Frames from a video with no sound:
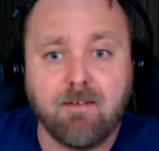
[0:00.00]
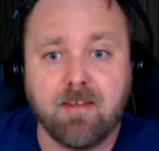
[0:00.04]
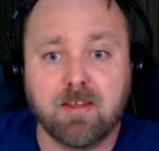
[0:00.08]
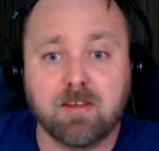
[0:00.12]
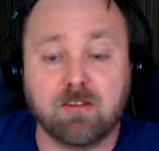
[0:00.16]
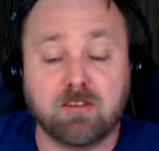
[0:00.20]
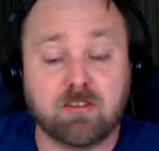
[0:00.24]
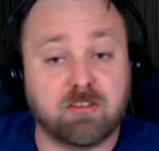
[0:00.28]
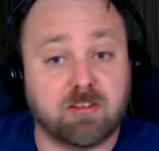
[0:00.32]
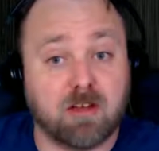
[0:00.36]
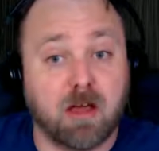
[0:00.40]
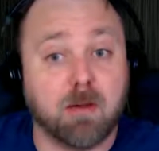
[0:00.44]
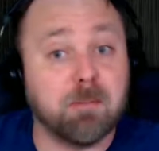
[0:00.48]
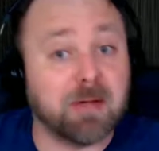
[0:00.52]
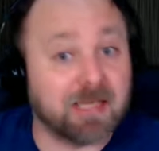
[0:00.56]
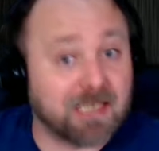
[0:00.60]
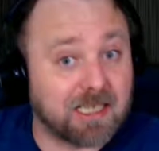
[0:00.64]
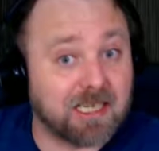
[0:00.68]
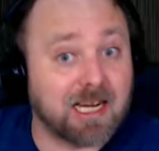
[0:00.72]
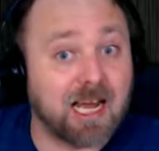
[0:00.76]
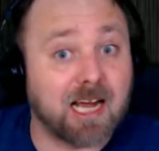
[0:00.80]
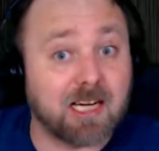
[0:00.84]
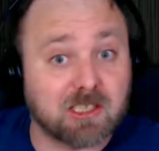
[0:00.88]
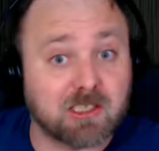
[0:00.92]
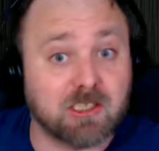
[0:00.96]
Some it
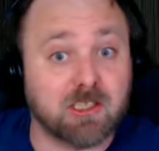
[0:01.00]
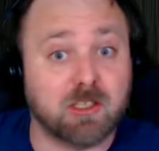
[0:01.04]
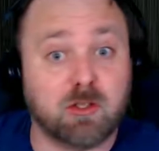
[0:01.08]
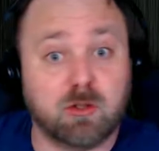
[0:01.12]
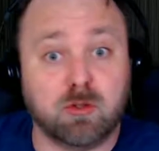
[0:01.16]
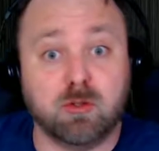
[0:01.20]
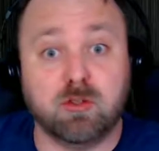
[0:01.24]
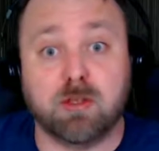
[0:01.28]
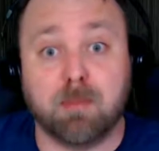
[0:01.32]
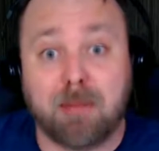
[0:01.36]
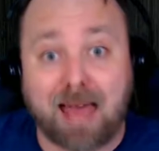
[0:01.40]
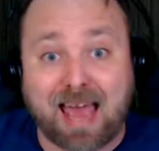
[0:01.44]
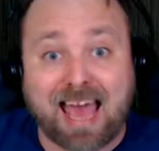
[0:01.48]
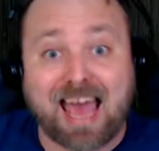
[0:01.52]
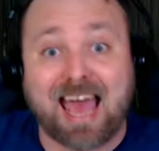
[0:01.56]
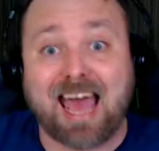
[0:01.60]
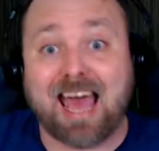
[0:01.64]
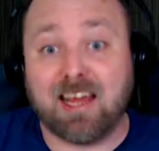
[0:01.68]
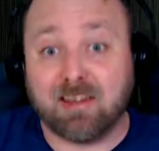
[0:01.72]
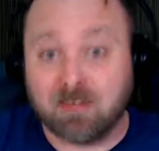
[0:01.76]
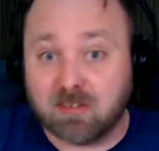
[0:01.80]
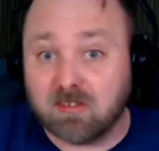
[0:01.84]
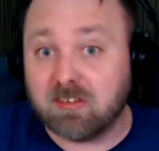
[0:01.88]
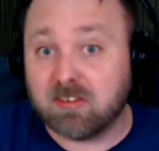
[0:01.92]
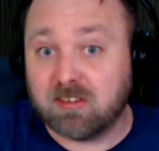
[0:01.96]
can actually do them
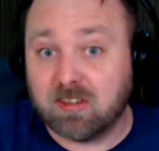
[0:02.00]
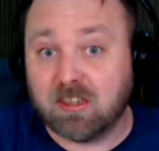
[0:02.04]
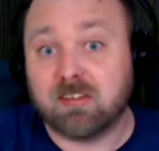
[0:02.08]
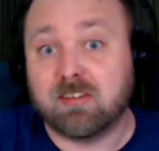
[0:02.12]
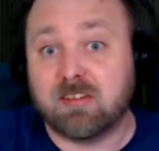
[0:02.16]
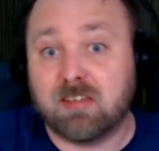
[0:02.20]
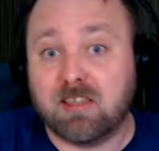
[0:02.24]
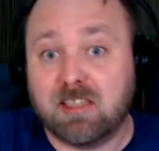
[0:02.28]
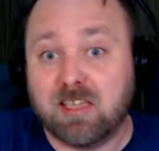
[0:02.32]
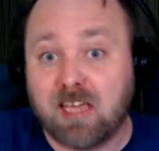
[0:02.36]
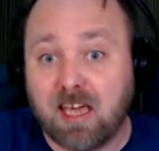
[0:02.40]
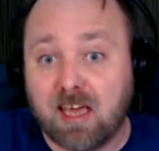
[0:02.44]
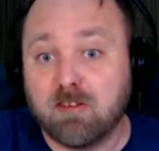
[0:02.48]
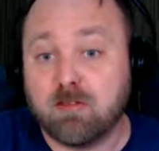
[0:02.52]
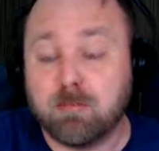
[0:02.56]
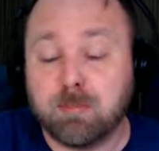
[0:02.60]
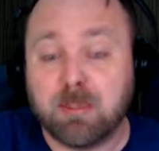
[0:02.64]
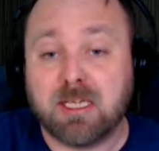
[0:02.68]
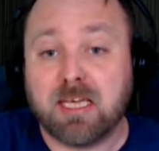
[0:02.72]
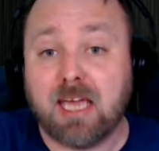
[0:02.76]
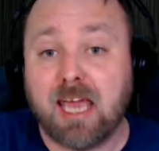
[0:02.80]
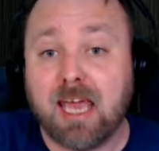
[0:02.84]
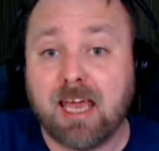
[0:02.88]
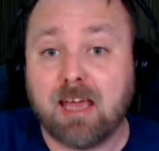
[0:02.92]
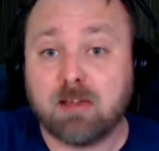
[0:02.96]
at 60
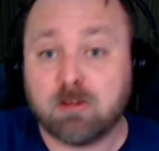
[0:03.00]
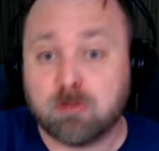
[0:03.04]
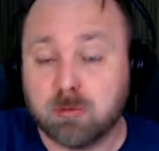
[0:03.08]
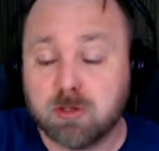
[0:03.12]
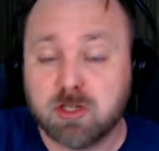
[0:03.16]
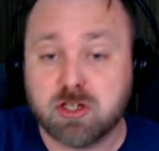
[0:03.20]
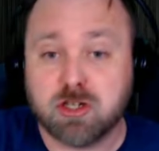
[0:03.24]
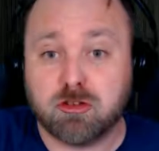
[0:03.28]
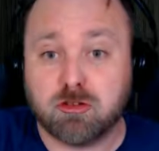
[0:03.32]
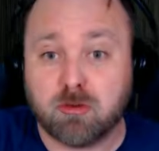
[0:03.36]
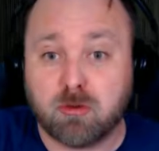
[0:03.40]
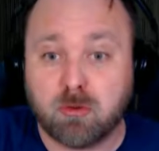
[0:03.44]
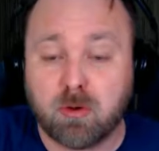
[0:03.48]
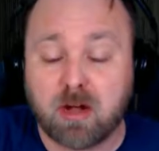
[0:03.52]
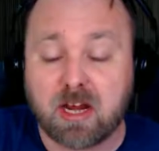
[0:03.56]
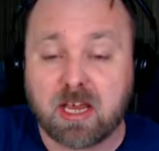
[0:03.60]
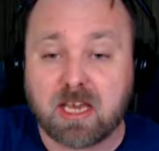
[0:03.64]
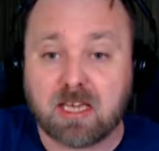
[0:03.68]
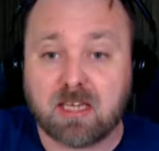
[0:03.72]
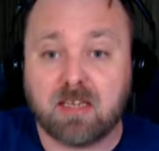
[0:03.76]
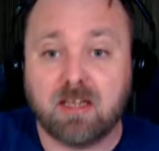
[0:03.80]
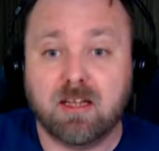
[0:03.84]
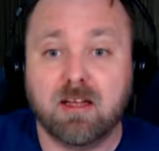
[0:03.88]
FPS, which is great.